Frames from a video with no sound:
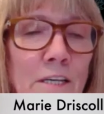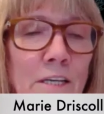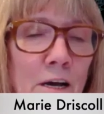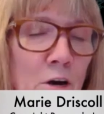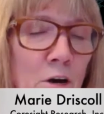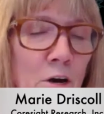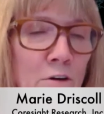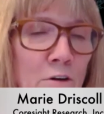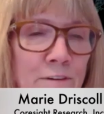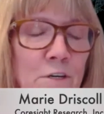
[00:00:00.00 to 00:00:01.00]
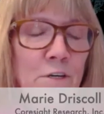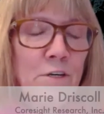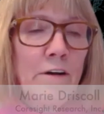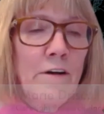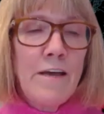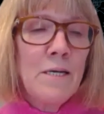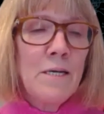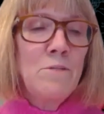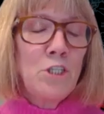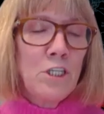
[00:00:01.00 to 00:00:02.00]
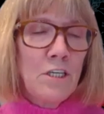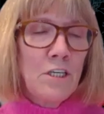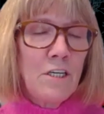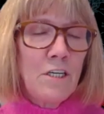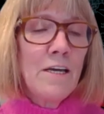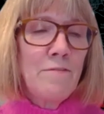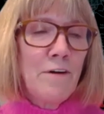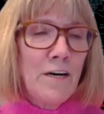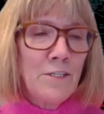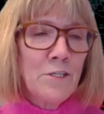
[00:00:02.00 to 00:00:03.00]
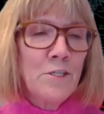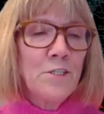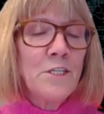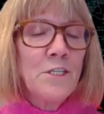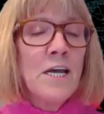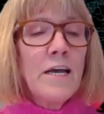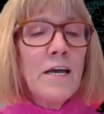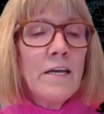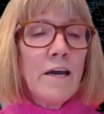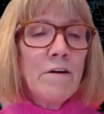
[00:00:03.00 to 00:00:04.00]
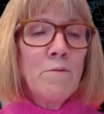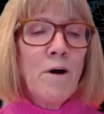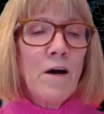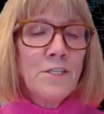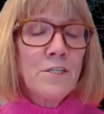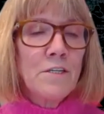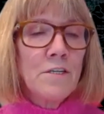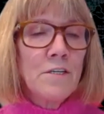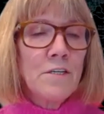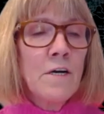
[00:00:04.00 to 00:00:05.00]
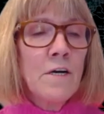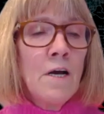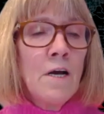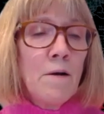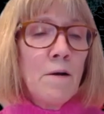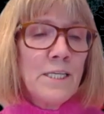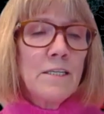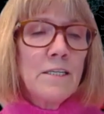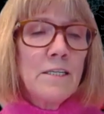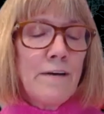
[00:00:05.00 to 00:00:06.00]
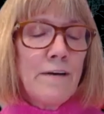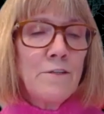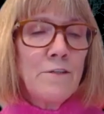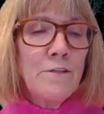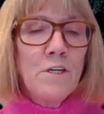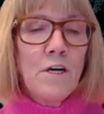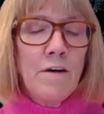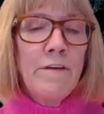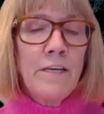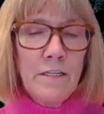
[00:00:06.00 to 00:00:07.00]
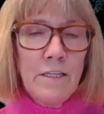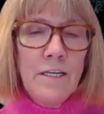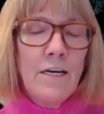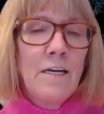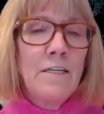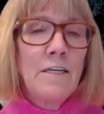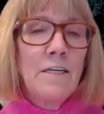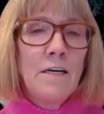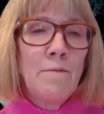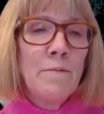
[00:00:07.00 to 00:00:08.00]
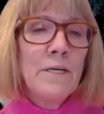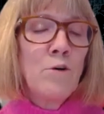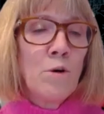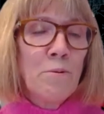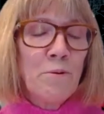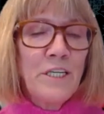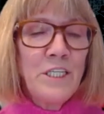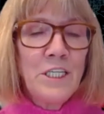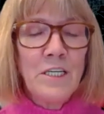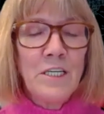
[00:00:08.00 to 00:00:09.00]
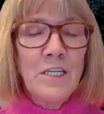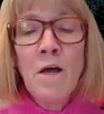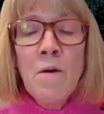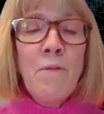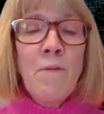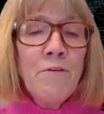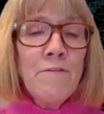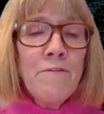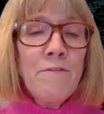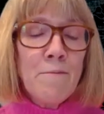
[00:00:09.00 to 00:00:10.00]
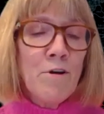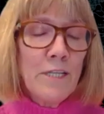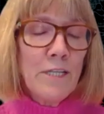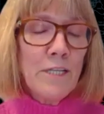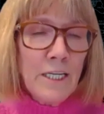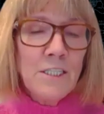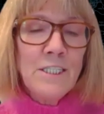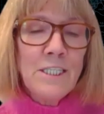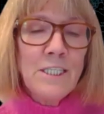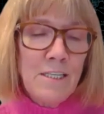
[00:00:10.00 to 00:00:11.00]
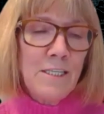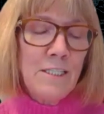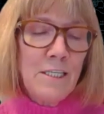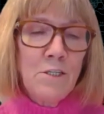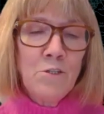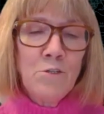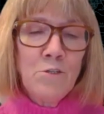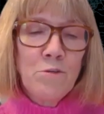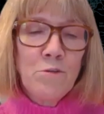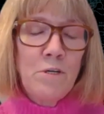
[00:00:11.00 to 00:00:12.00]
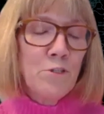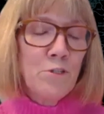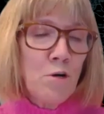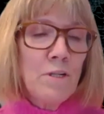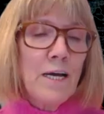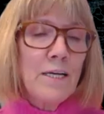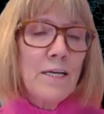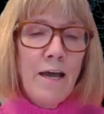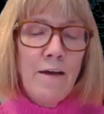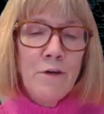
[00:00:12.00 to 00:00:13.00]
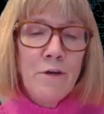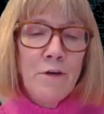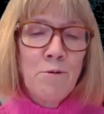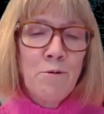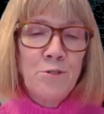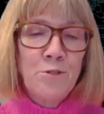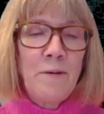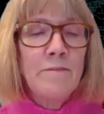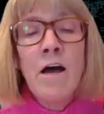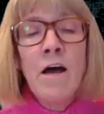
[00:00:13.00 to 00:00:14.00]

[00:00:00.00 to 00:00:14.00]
co-founder of MMG Advisors, and Gary Wassner, president and founder of Hilldun Corporation. Both of them are legends in this industry. We're so glad to have their perspective.